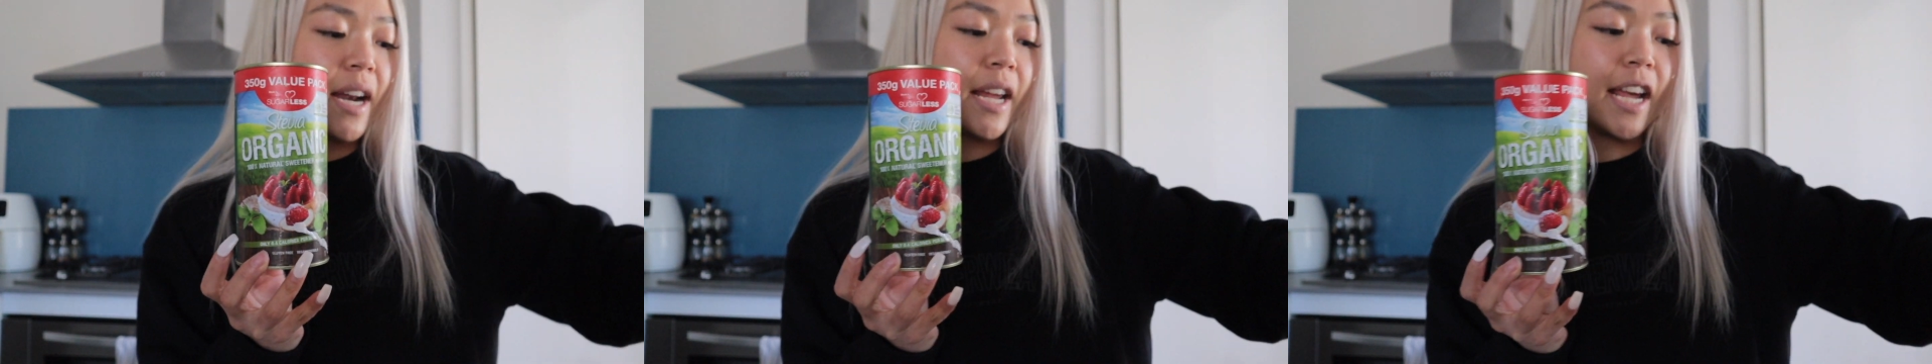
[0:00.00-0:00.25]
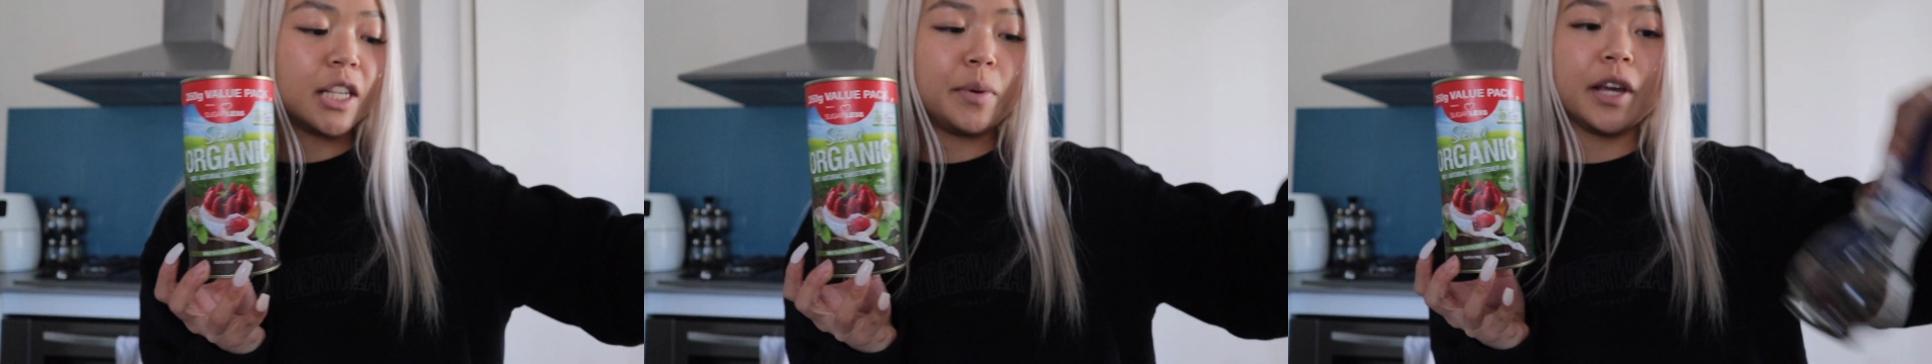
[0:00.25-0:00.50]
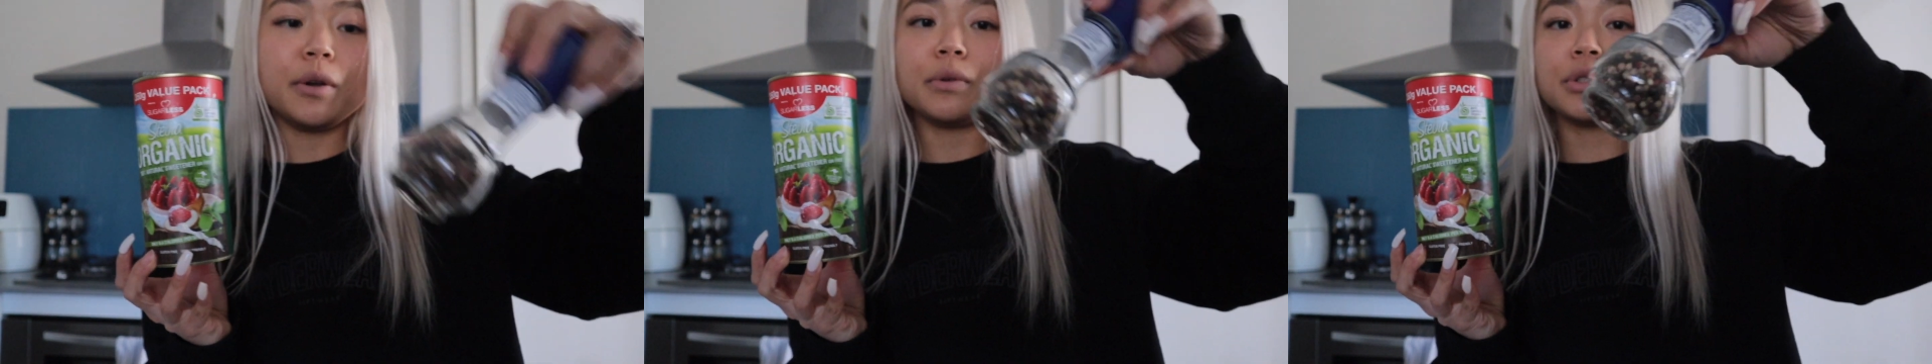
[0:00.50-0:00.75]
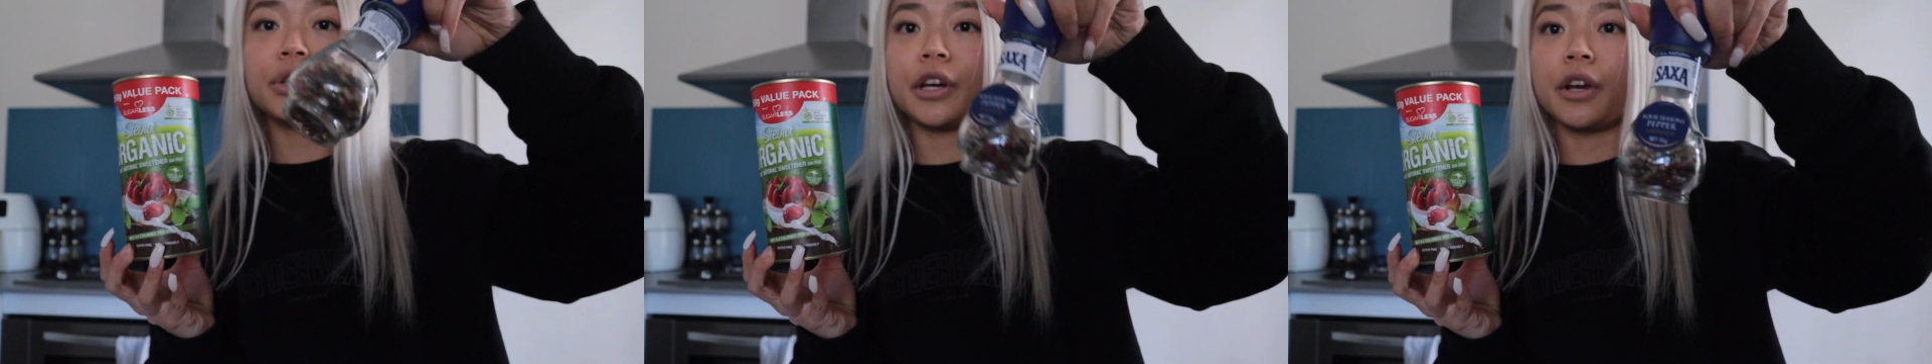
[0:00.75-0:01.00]
And I guess we can
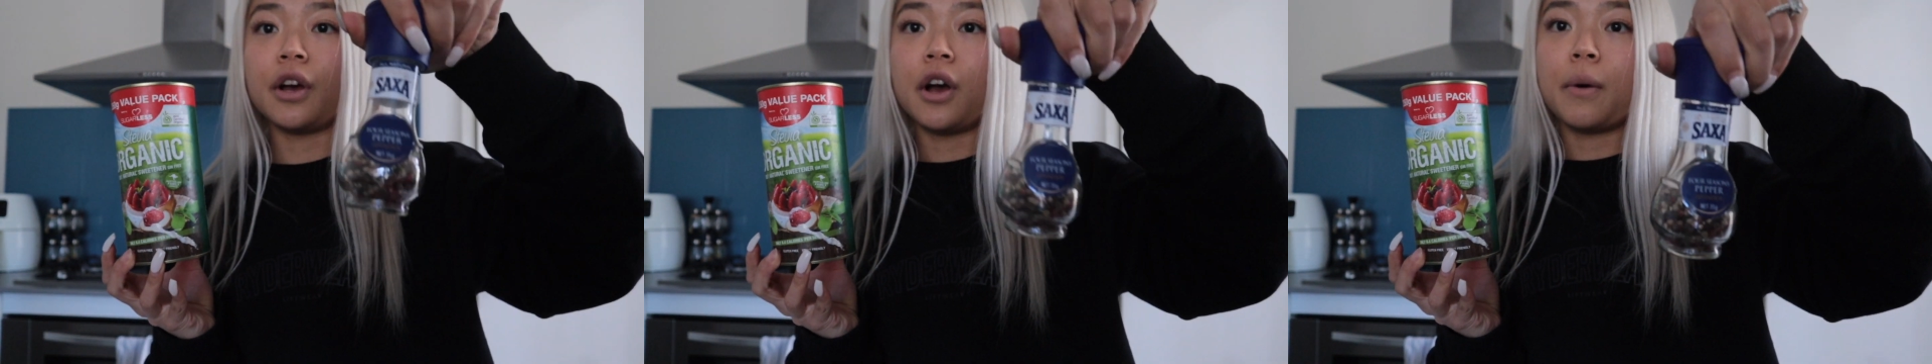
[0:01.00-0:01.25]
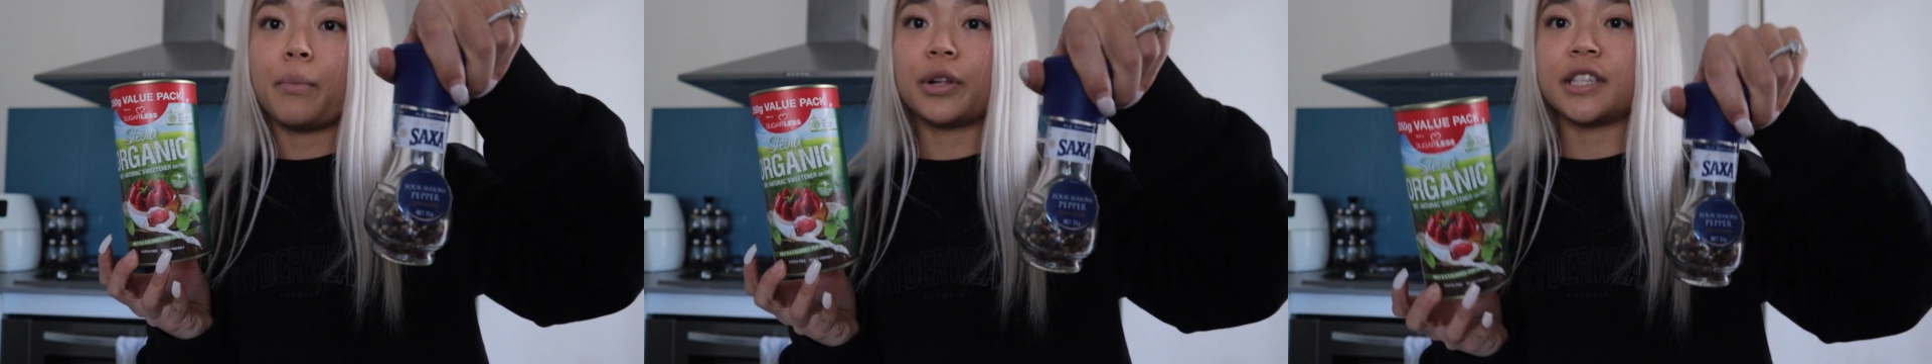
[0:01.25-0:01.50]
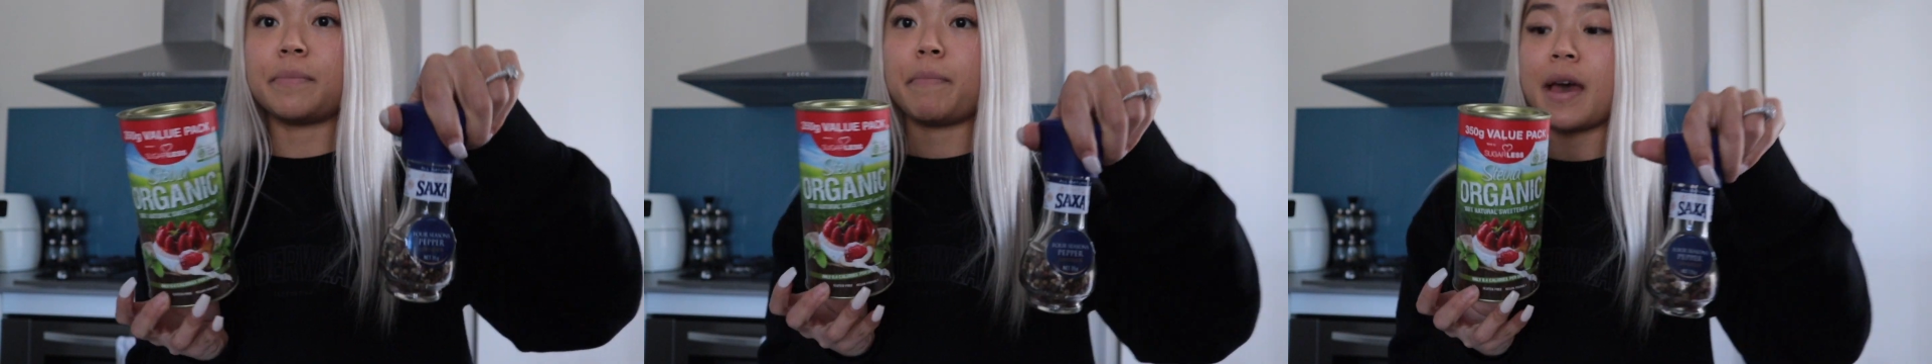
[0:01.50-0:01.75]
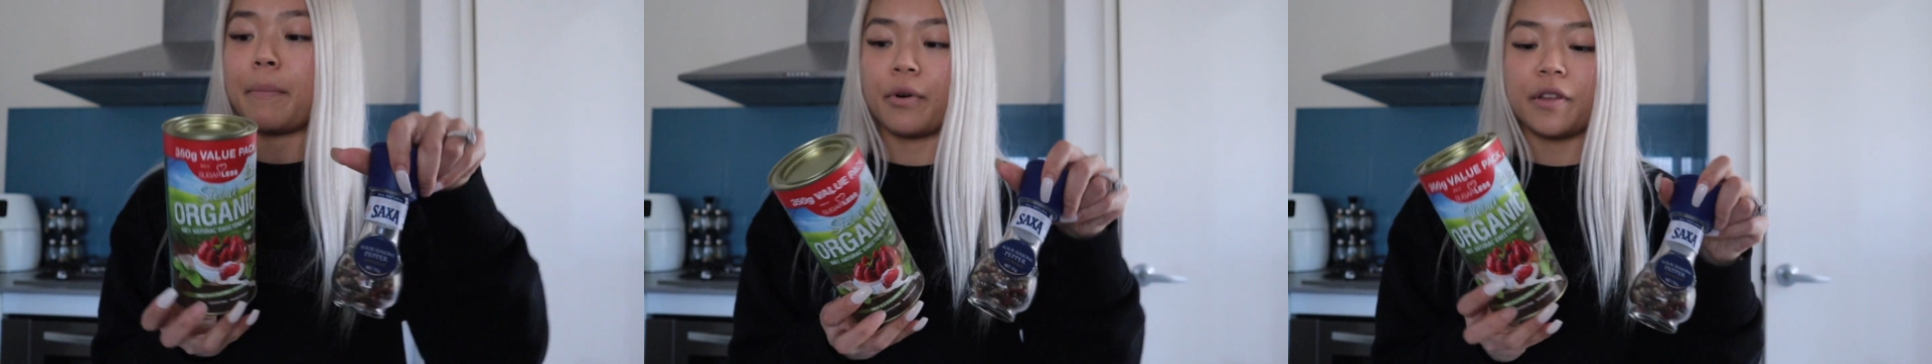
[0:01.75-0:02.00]
also put some
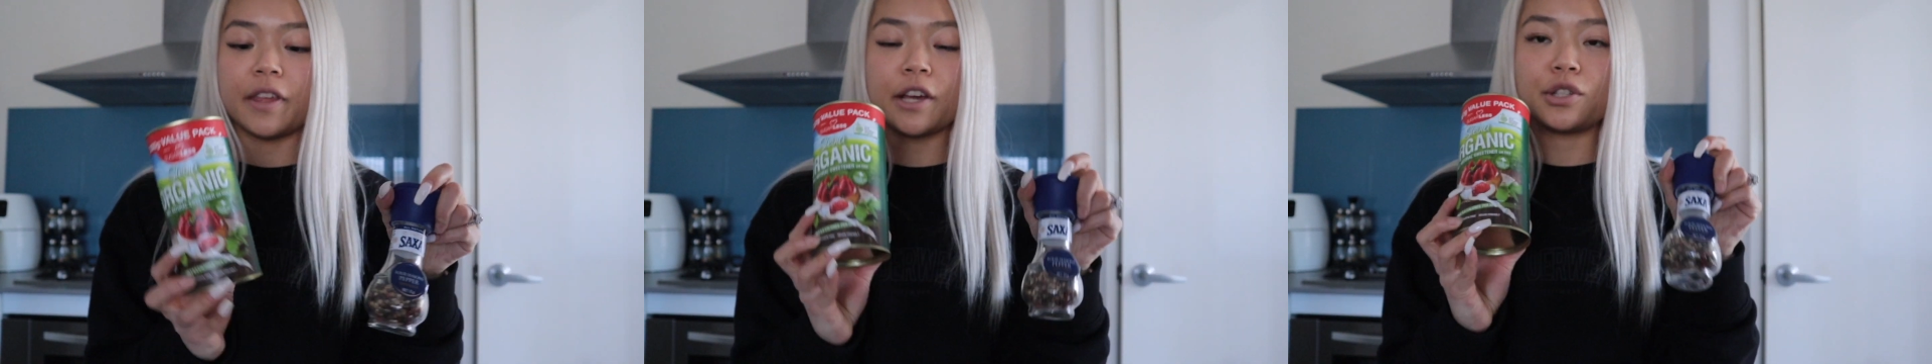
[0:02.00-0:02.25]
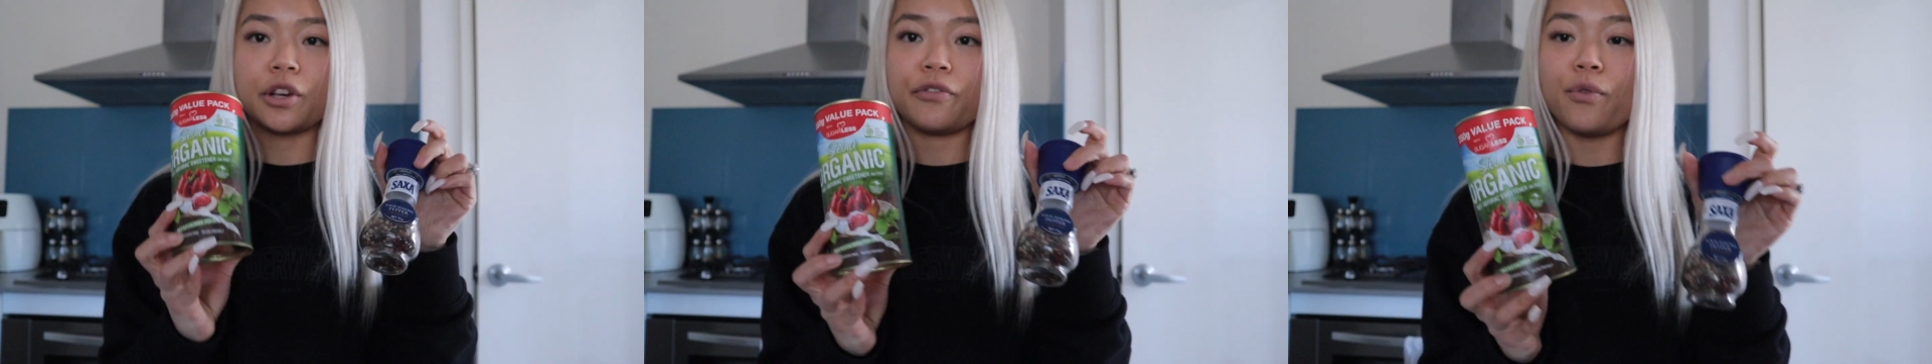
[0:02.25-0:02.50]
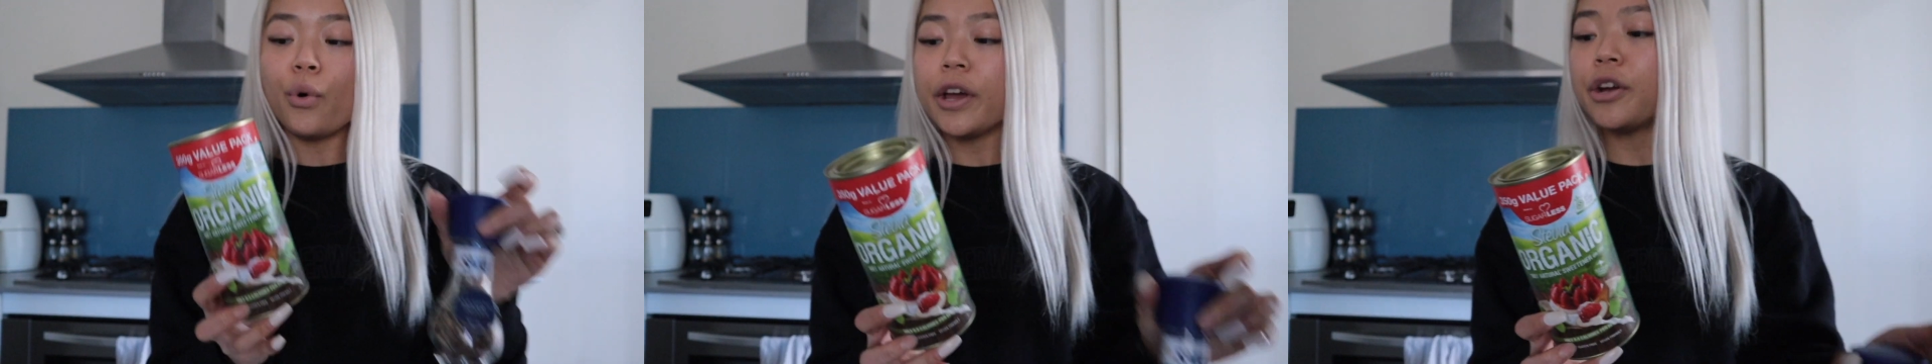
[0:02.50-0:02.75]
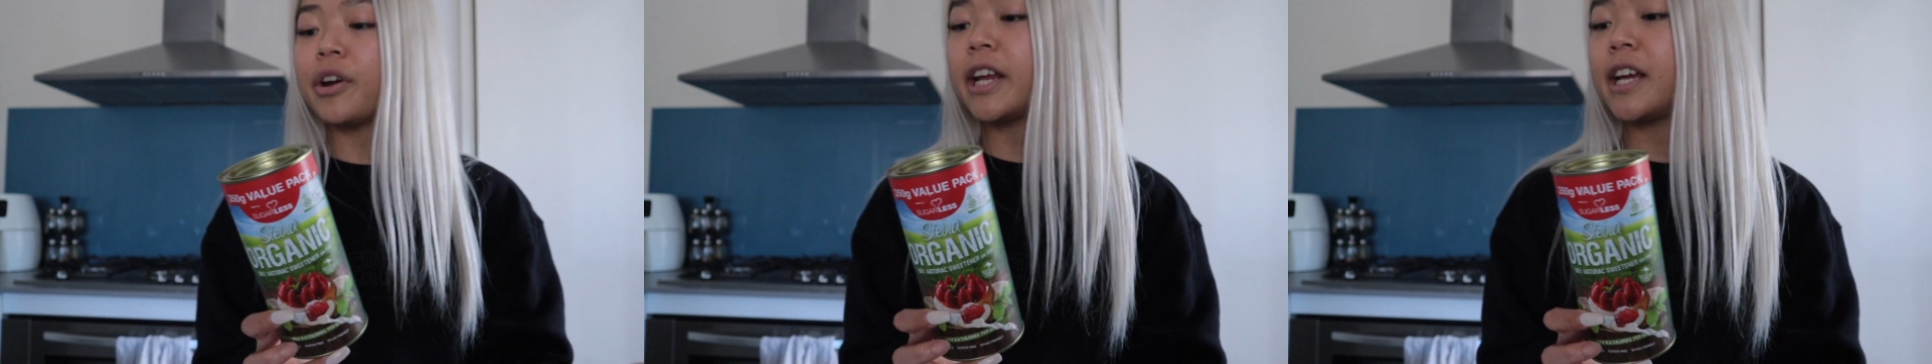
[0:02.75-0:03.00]
pepper in there. So 4
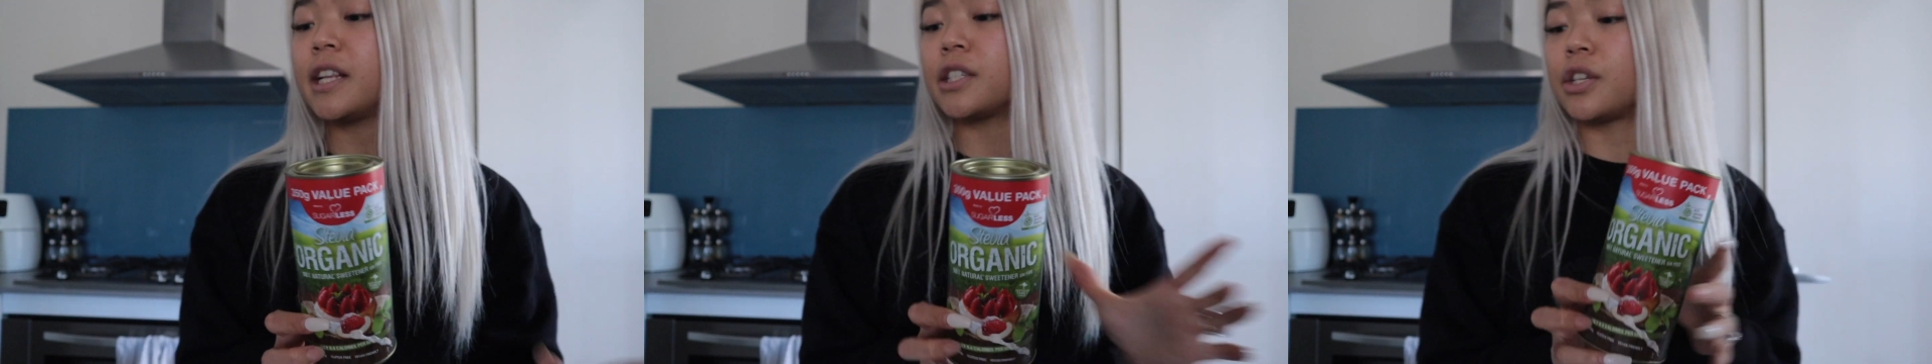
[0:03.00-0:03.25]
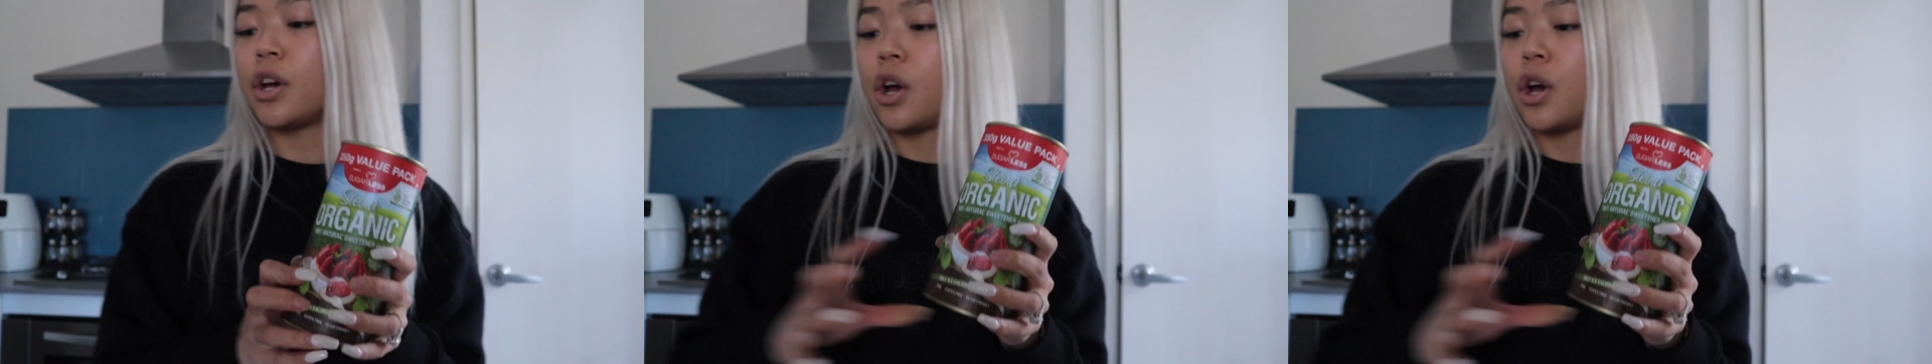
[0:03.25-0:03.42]
ingredients.